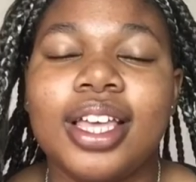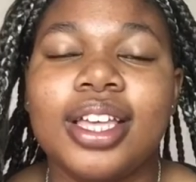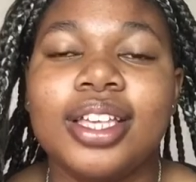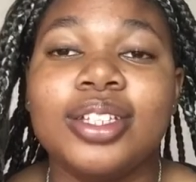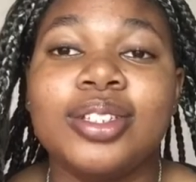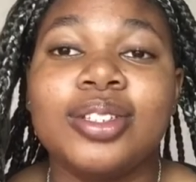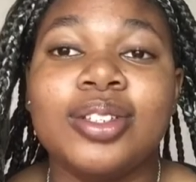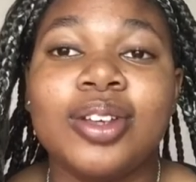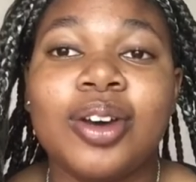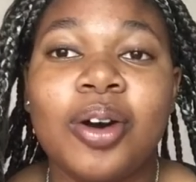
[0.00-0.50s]

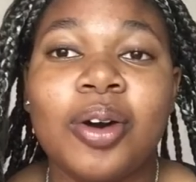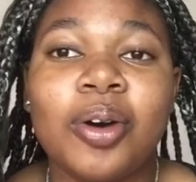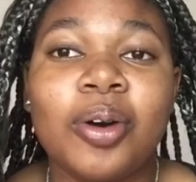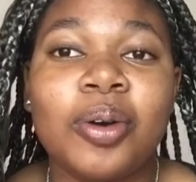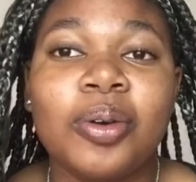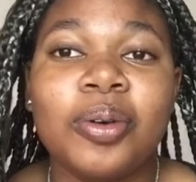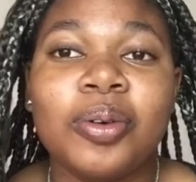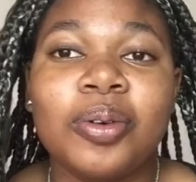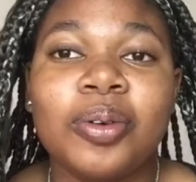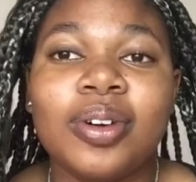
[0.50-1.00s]

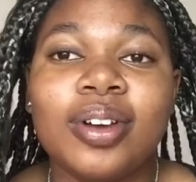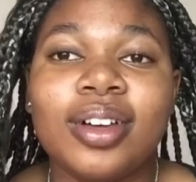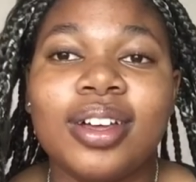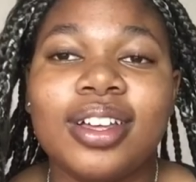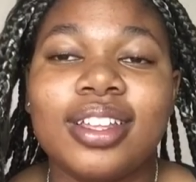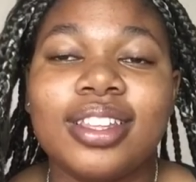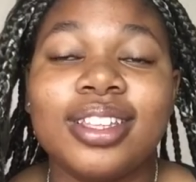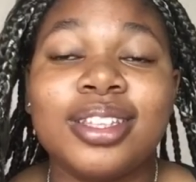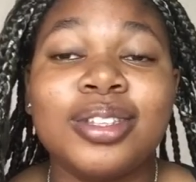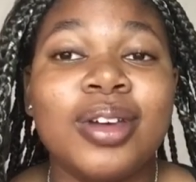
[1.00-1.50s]
So,
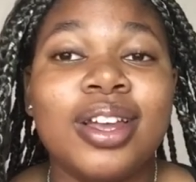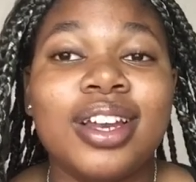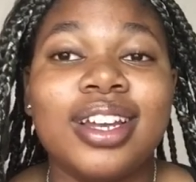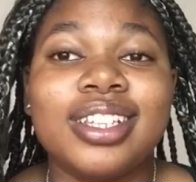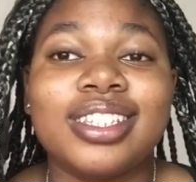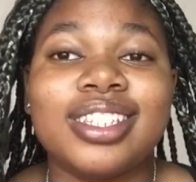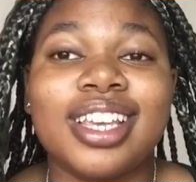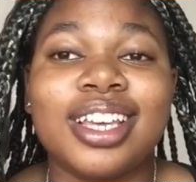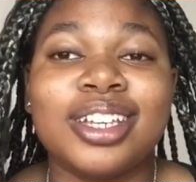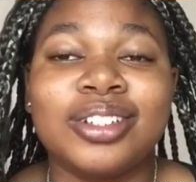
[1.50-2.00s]
this one
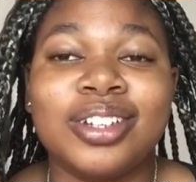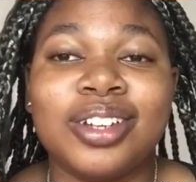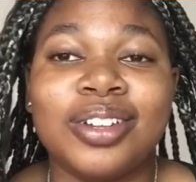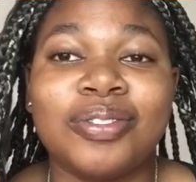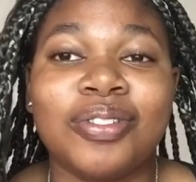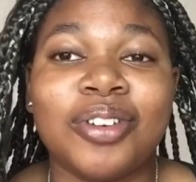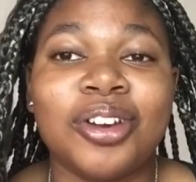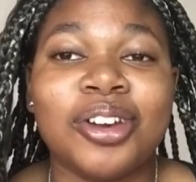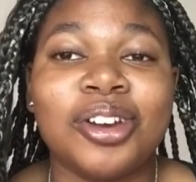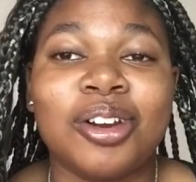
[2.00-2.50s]
is actually
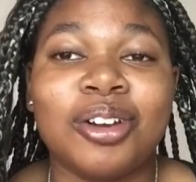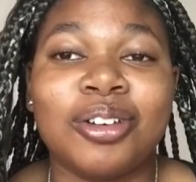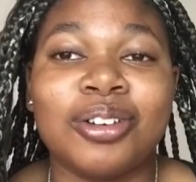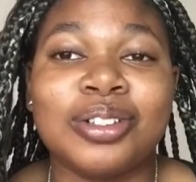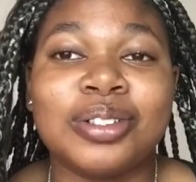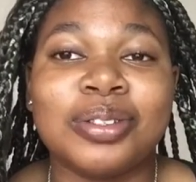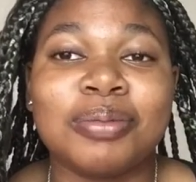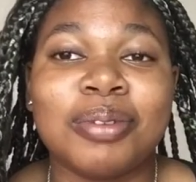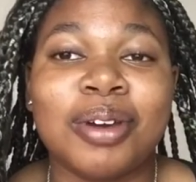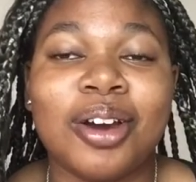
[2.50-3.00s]
very
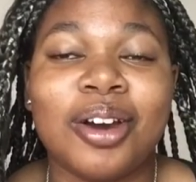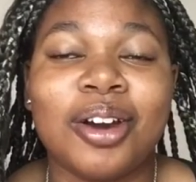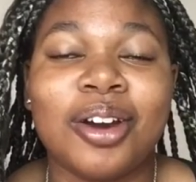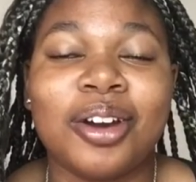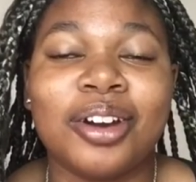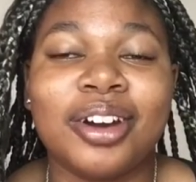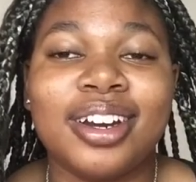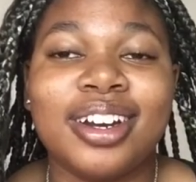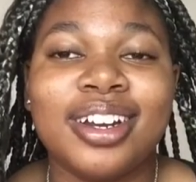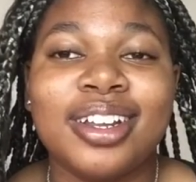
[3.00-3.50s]
close to my
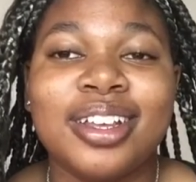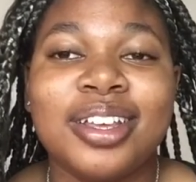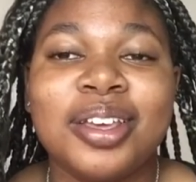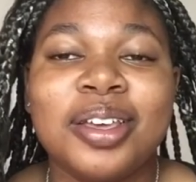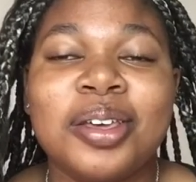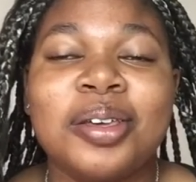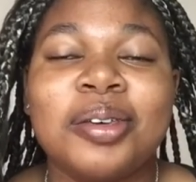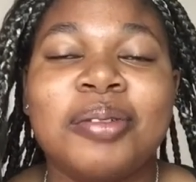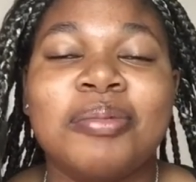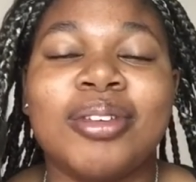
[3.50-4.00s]
heart
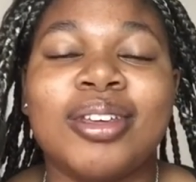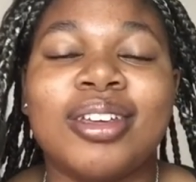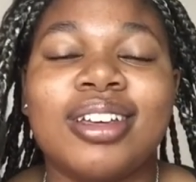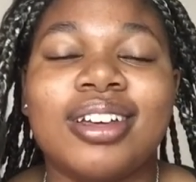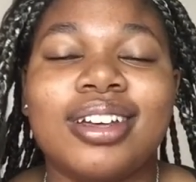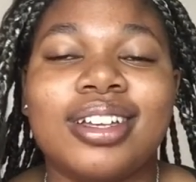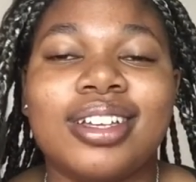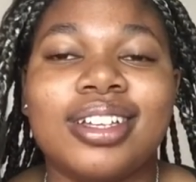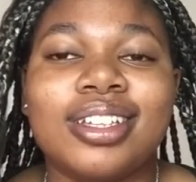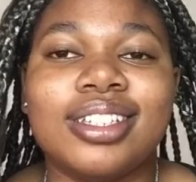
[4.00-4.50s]

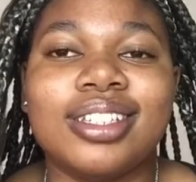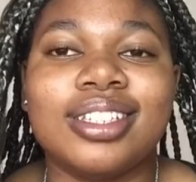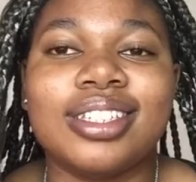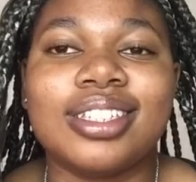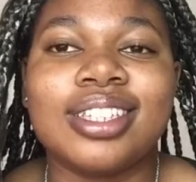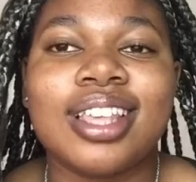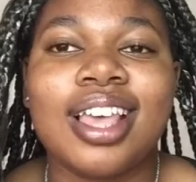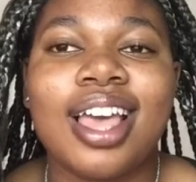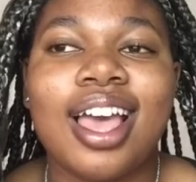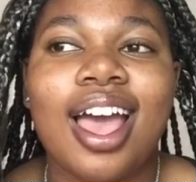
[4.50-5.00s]

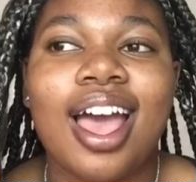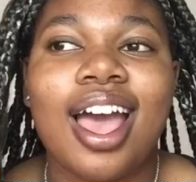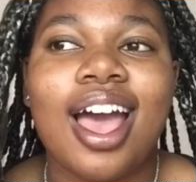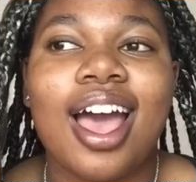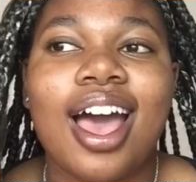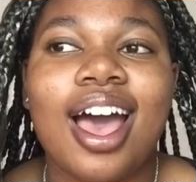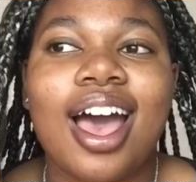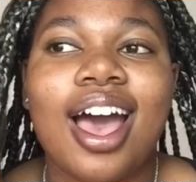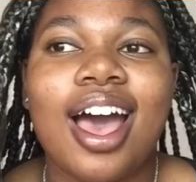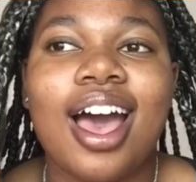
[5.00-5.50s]
because
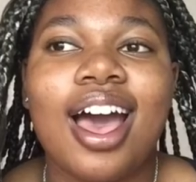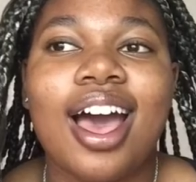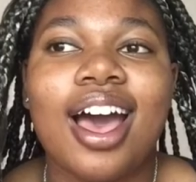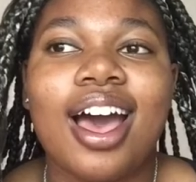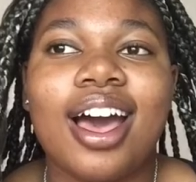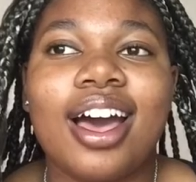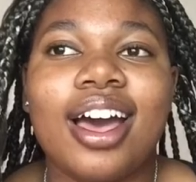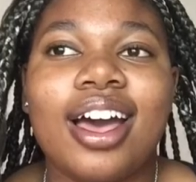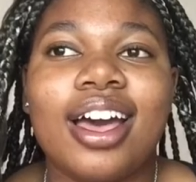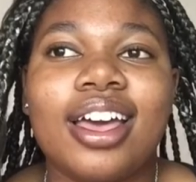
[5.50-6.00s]

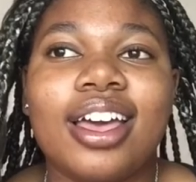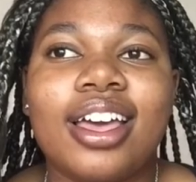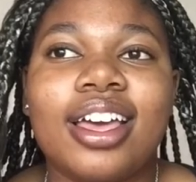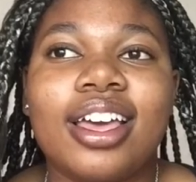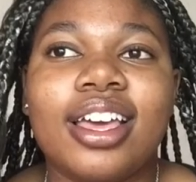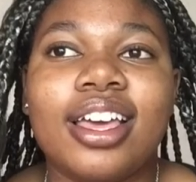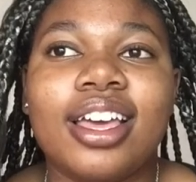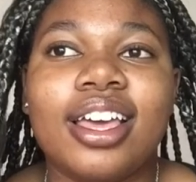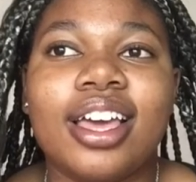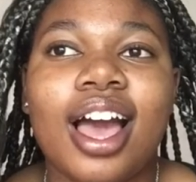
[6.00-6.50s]

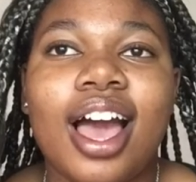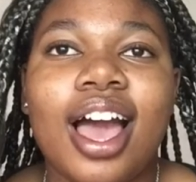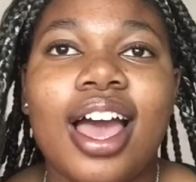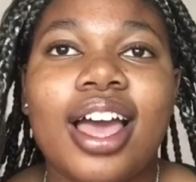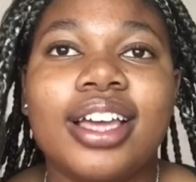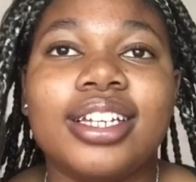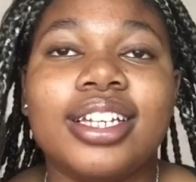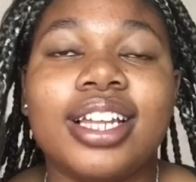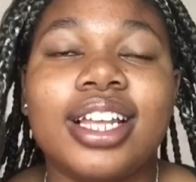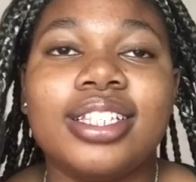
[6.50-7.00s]
I
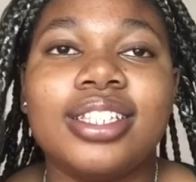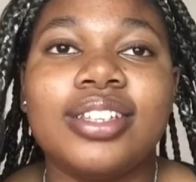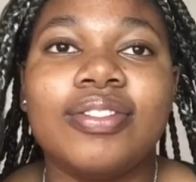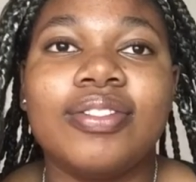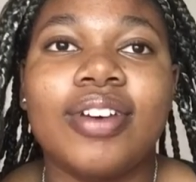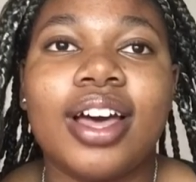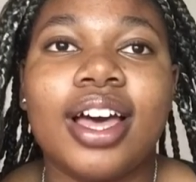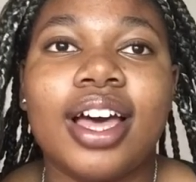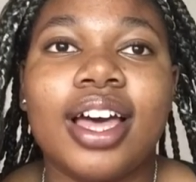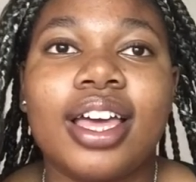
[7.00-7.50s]

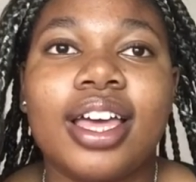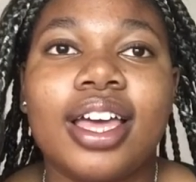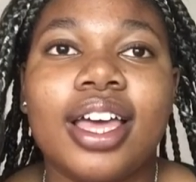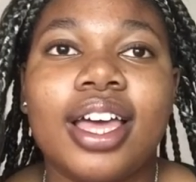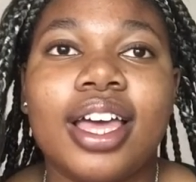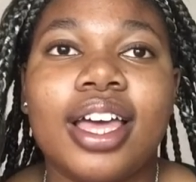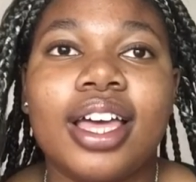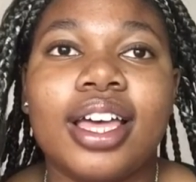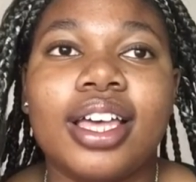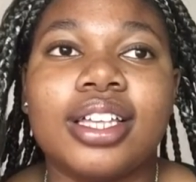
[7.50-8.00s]
identify
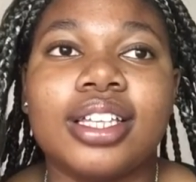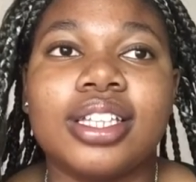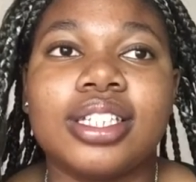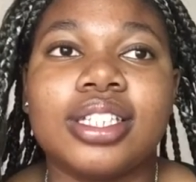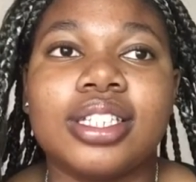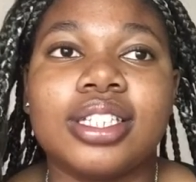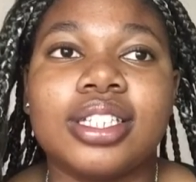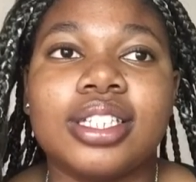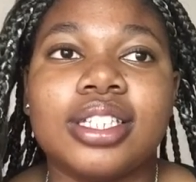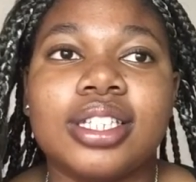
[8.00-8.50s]

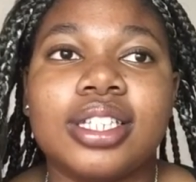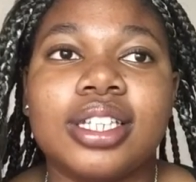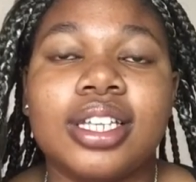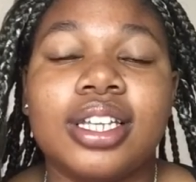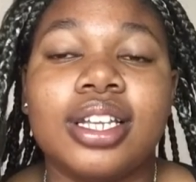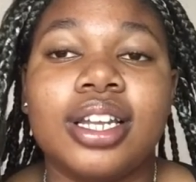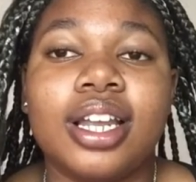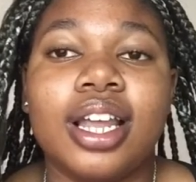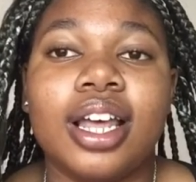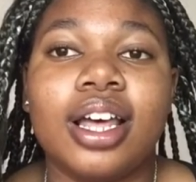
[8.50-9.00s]
as
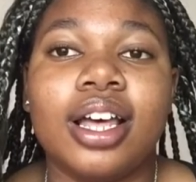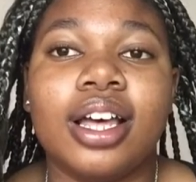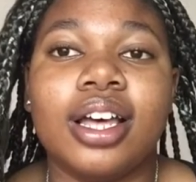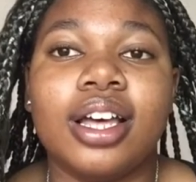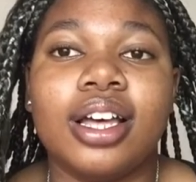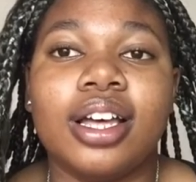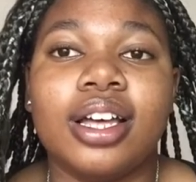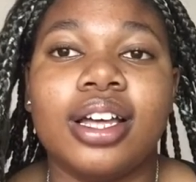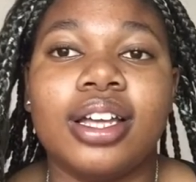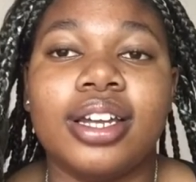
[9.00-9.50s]

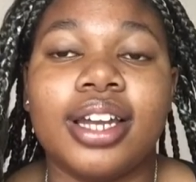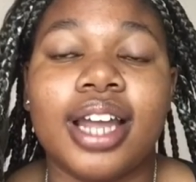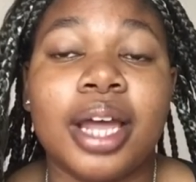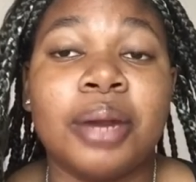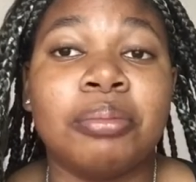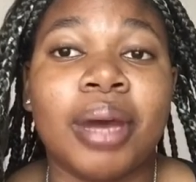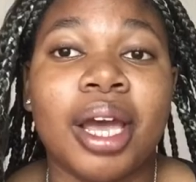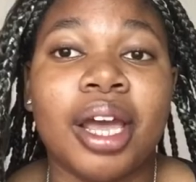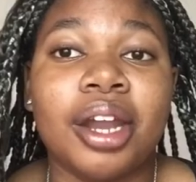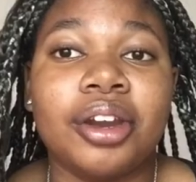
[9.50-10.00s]

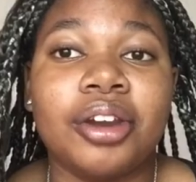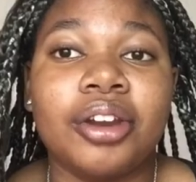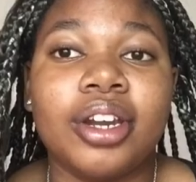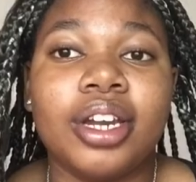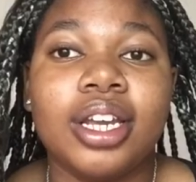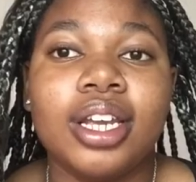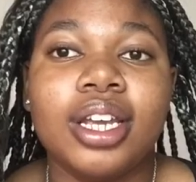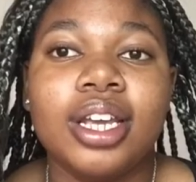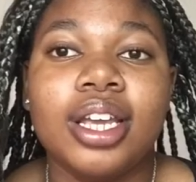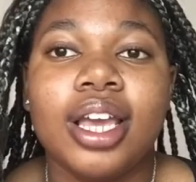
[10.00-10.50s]

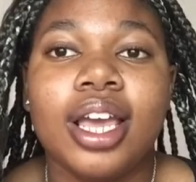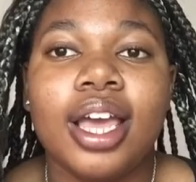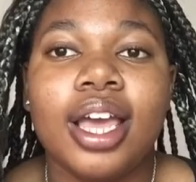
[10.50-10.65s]
non-binary